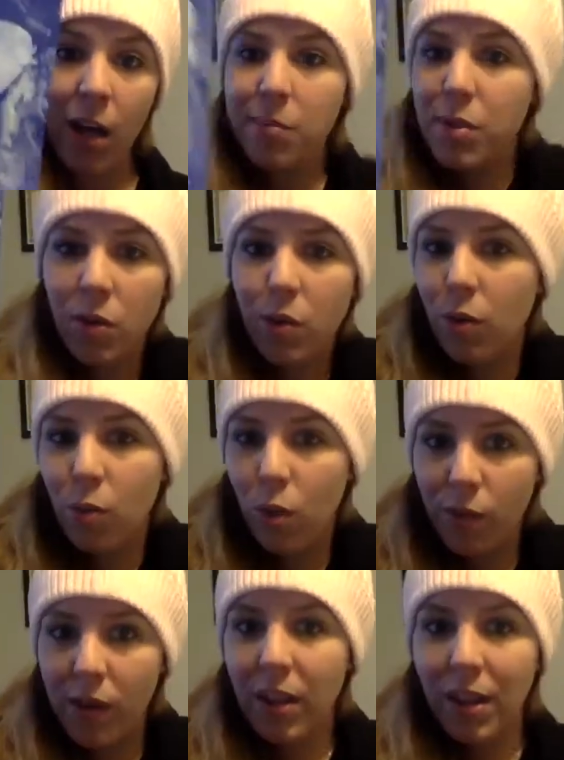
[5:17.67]
So
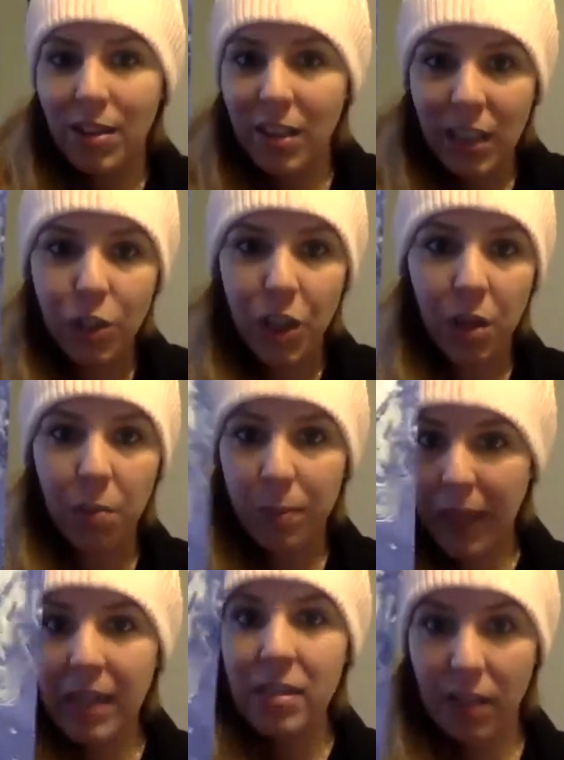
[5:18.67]
we're really teaching
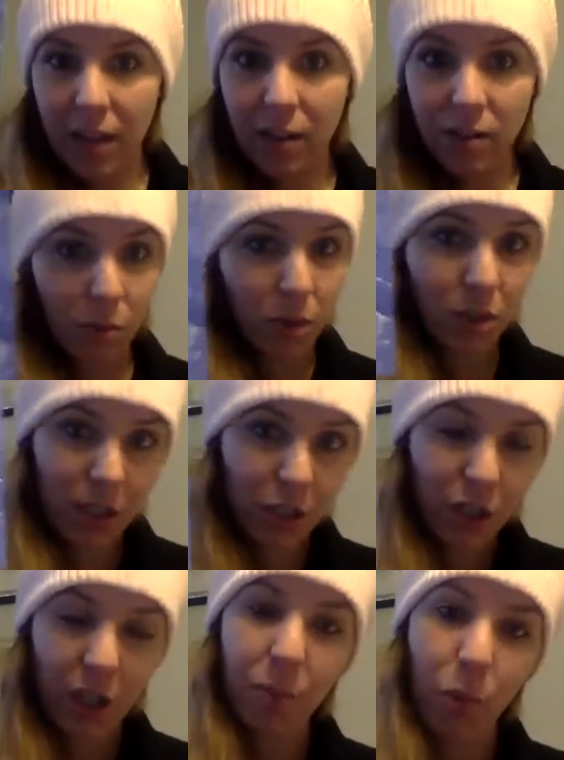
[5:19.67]
play skills and we're
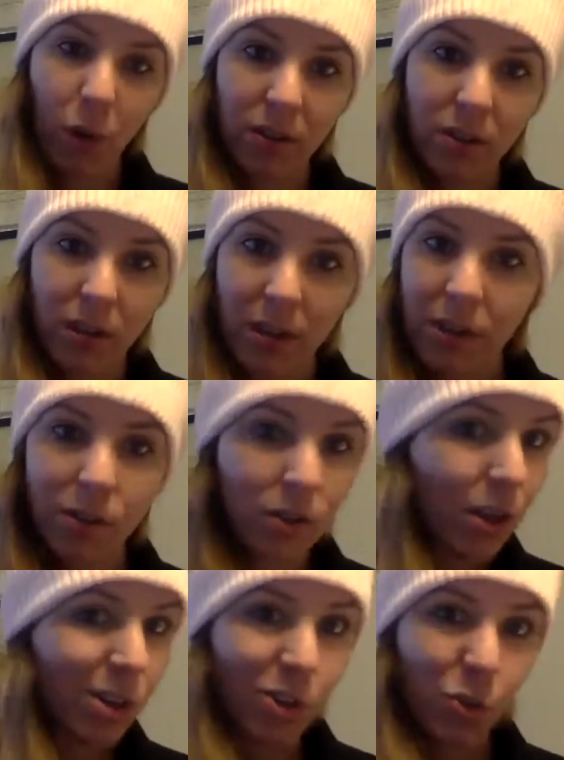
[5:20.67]
teaching important skills.
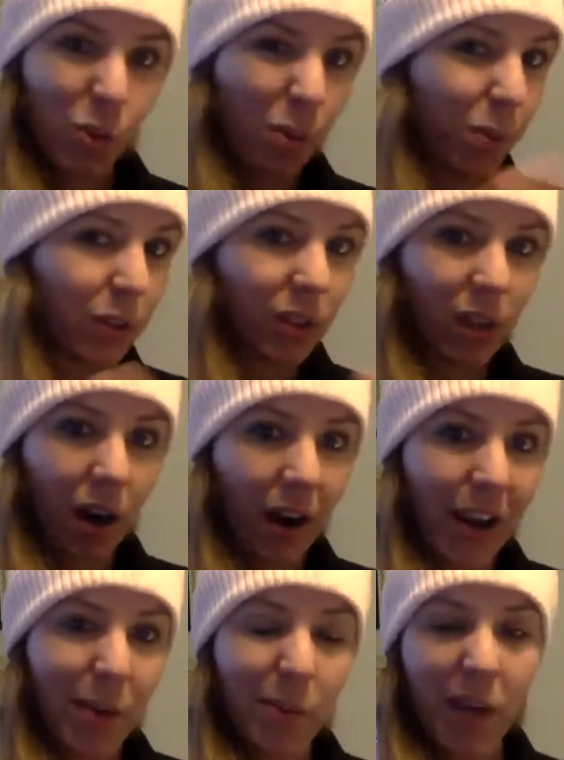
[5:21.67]
Just we're building our
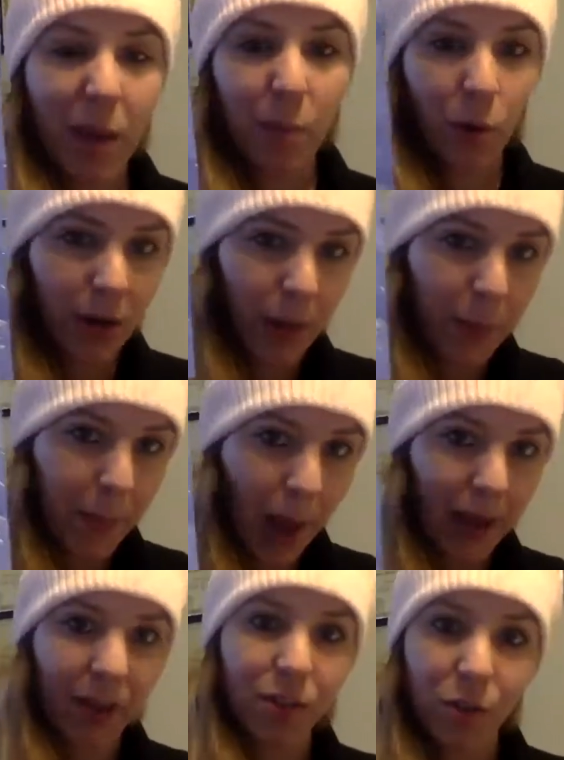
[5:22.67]
ABA program
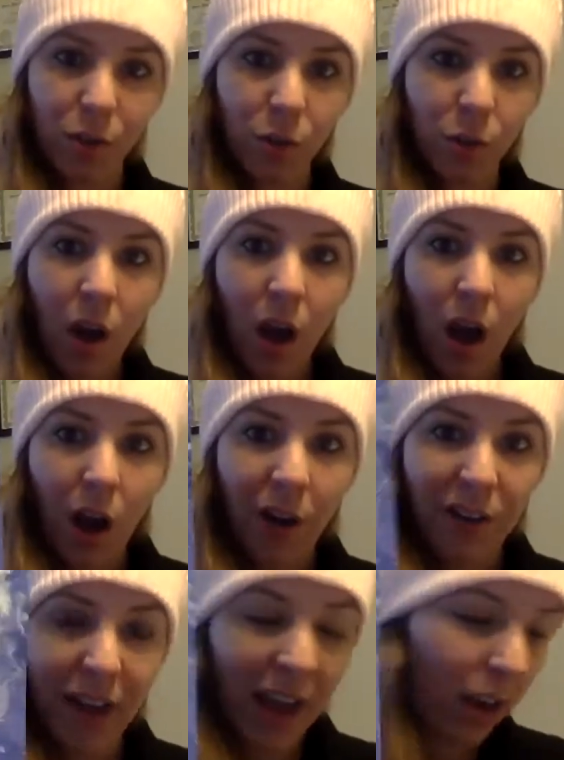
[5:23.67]
back into our
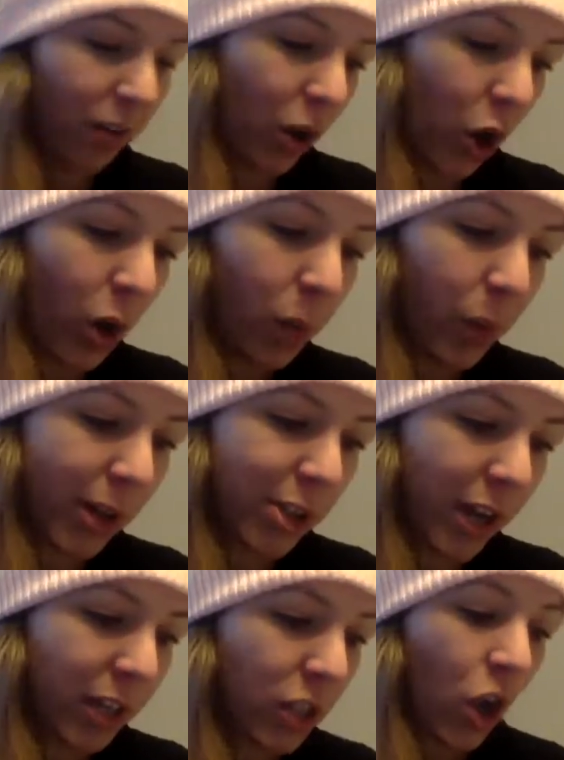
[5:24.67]
net of our art
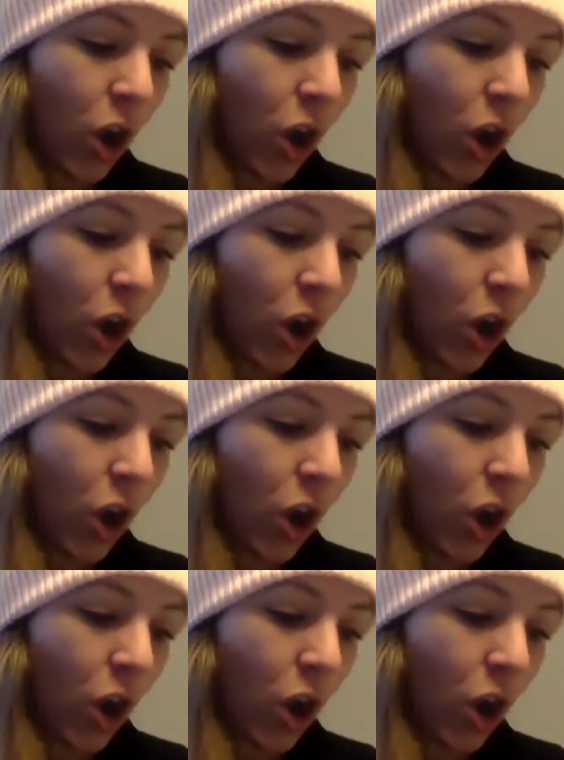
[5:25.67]
project.